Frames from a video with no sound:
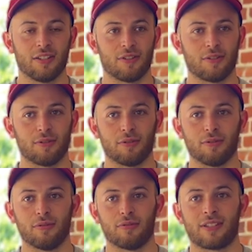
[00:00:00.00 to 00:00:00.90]

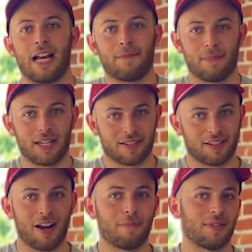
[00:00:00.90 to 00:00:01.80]
do time-based
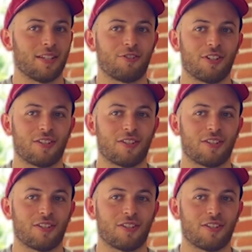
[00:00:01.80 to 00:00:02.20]
composition.